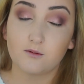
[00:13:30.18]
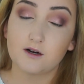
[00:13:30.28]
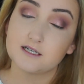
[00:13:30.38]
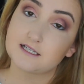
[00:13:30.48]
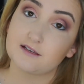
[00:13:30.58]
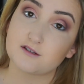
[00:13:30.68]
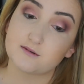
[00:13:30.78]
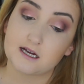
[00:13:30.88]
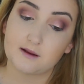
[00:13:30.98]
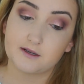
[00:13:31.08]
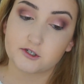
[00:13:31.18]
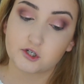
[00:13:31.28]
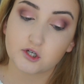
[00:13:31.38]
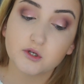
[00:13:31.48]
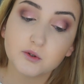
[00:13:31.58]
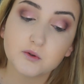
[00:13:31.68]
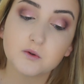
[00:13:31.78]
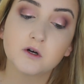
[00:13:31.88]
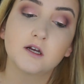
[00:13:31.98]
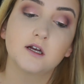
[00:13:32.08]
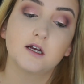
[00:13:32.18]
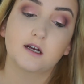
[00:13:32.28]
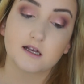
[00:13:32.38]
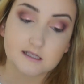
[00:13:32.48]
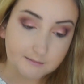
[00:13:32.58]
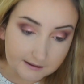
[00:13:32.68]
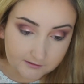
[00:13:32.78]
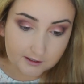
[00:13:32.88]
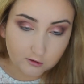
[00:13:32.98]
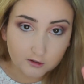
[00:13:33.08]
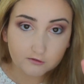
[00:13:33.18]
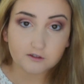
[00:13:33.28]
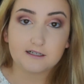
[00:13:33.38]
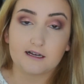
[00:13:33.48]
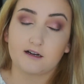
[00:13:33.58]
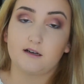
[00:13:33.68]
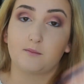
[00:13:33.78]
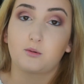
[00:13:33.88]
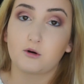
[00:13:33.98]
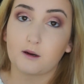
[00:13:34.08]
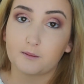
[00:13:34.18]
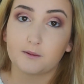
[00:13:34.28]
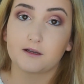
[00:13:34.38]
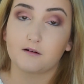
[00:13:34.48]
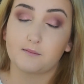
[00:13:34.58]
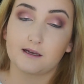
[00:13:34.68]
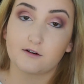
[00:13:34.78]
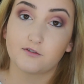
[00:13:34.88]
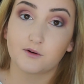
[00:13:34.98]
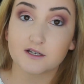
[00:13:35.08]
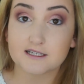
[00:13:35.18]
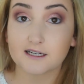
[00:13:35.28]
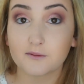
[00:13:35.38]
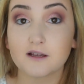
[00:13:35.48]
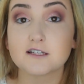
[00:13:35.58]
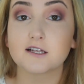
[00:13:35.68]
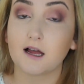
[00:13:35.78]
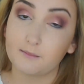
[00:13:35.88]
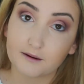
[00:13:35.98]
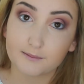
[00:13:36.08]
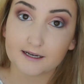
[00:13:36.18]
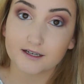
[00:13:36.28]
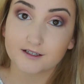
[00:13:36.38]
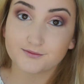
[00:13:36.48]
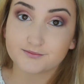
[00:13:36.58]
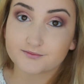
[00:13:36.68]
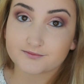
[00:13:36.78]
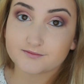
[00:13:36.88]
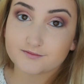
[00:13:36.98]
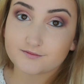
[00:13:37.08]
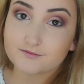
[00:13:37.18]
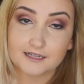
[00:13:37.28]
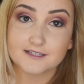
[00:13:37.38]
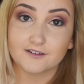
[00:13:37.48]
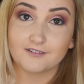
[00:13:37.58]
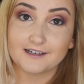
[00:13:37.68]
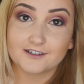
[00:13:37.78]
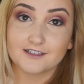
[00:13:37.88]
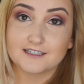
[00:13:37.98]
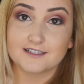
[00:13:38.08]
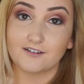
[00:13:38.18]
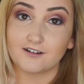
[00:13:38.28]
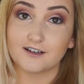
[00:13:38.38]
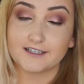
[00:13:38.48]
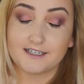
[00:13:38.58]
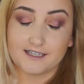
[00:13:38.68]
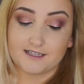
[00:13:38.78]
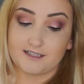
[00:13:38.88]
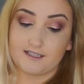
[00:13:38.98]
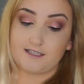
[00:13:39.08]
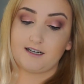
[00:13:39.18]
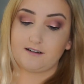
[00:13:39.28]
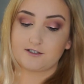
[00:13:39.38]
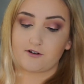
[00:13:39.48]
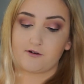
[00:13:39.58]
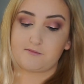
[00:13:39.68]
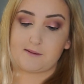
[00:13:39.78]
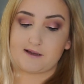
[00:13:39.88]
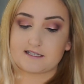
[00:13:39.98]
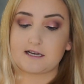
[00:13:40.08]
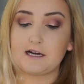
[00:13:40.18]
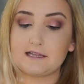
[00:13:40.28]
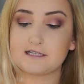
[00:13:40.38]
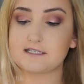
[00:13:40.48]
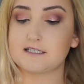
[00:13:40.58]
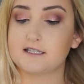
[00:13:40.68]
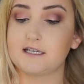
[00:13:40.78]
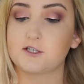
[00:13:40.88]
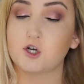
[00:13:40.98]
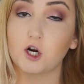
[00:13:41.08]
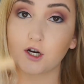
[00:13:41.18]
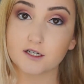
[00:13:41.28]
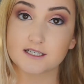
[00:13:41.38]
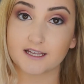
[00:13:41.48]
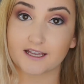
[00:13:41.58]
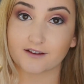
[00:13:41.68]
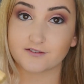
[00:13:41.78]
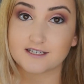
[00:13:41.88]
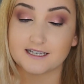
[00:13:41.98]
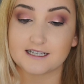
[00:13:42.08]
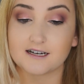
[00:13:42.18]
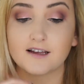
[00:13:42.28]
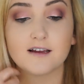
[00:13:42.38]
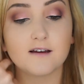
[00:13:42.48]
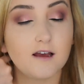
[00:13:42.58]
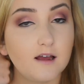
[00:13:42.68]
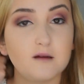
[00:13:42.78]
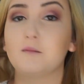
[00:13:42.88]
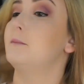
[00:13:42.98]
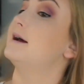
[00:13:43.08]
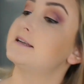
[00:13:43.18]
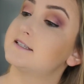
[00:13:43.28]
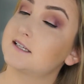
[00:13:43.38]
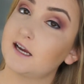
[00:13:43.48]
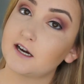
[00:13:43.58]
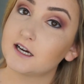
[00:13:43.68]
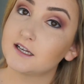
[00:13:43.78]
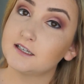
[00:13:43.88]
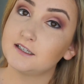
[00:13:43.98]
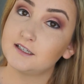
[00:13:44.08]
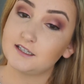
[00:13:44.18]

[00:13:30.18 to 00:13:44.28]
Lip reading: One, to save some time, and two, because I'm gonna have to like look really down and I'm probably gonna be out of focus anyways. I'll be right back. So liner is on, and then I like to go with my mascara. This is the Tarte Gifted Mascara.